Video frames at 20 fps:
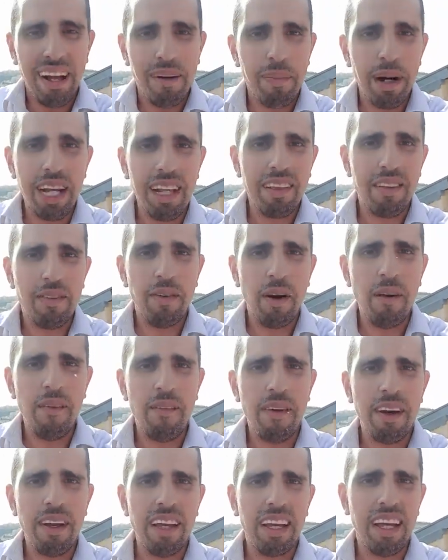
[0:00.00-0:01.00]
But it's very,
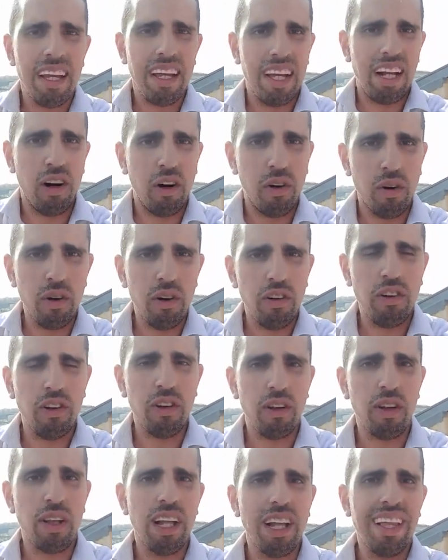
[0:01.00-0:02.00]
very
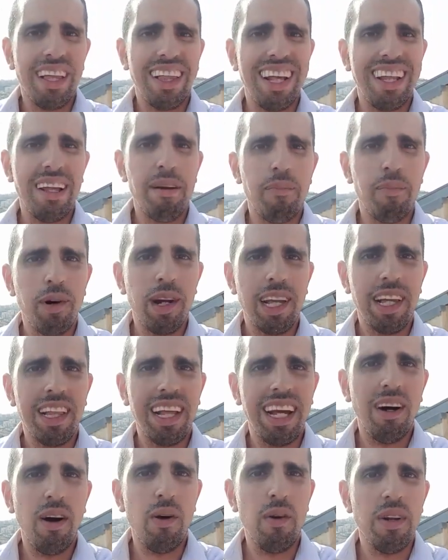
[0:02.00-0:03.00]
crucial that they bring
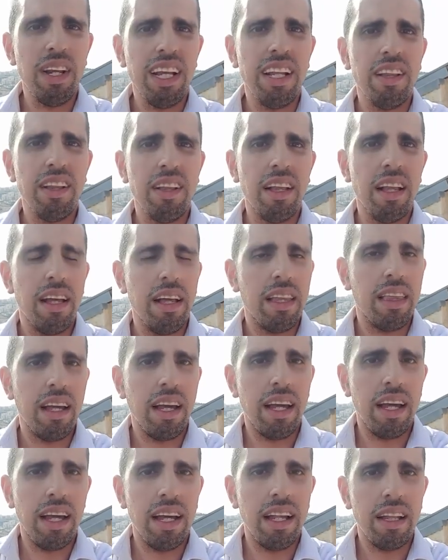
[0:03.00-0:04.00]
their own
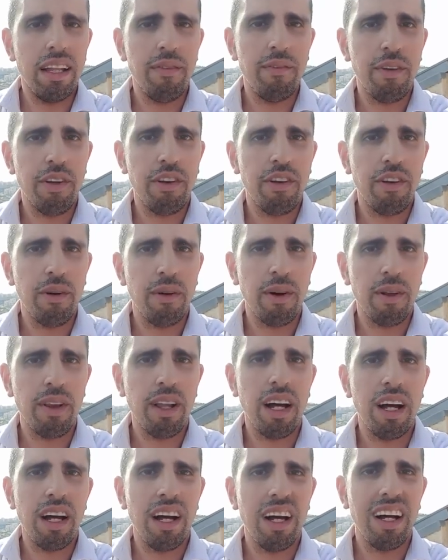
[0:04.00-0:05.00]
their
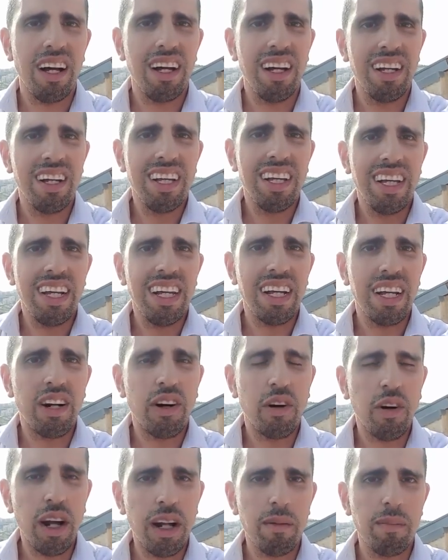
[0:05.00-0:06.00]
individual
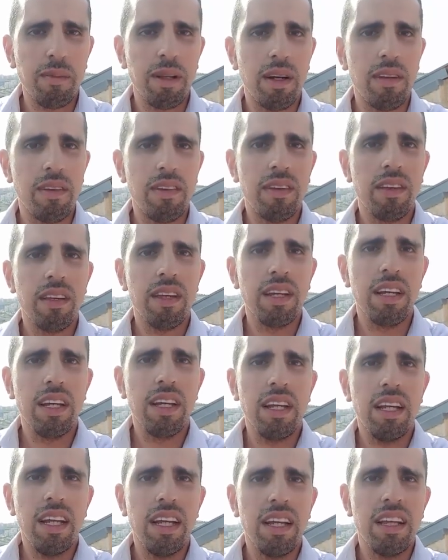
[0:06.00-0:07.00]
incredibleness
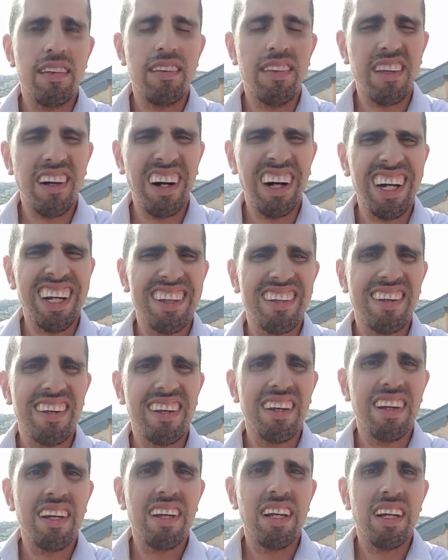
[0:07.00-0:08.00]
inside
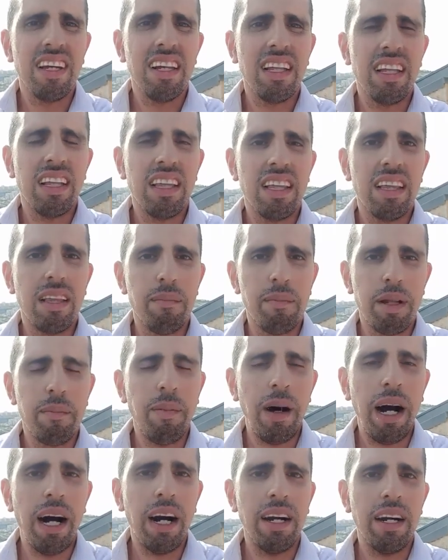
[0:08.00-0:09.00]
the
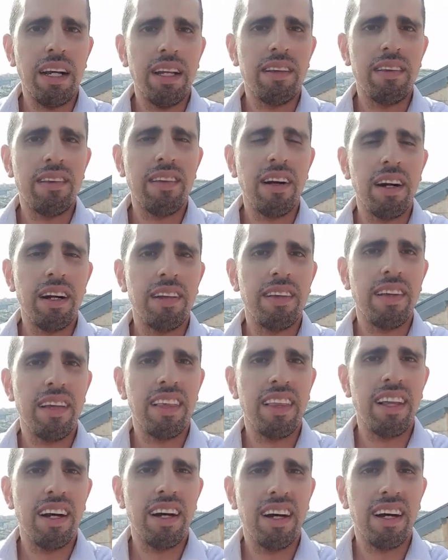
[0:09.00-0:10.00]
Midbar, inside
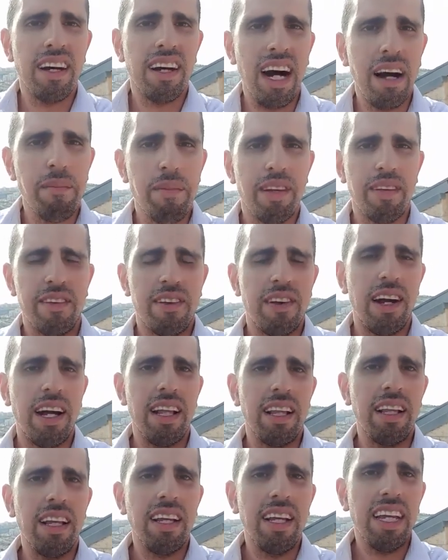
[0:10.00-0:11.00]
the Am
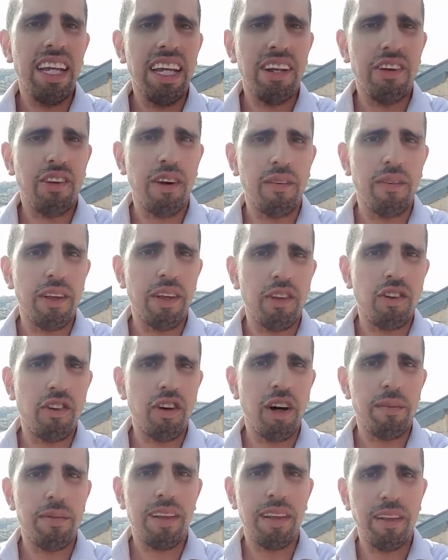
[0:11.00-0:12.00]
Yisrael. Each of these
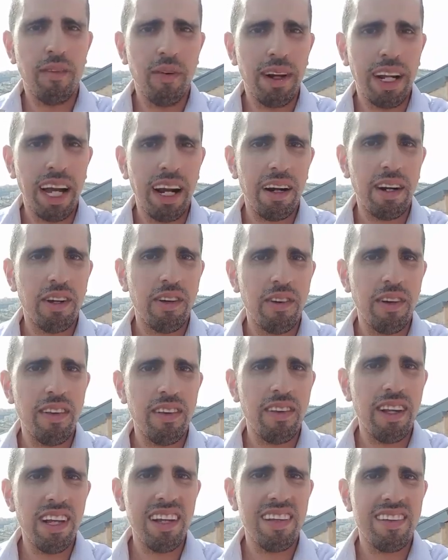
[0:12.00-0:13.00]
tribes, have different
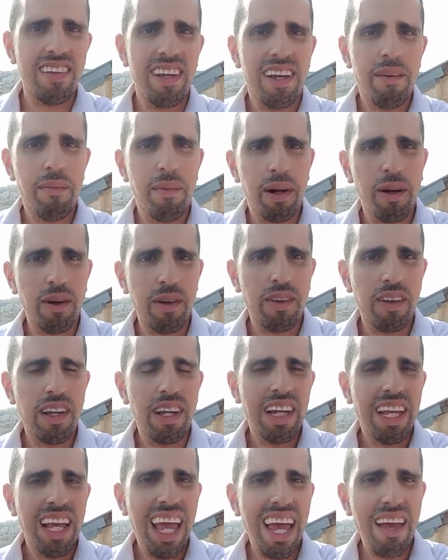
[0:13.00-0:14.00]
characteristics, because
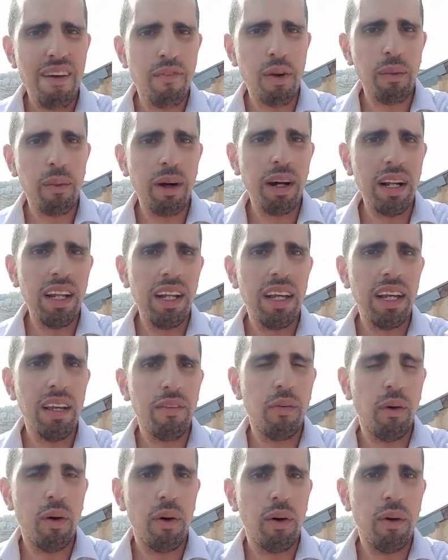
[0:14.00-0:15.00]
everyone, if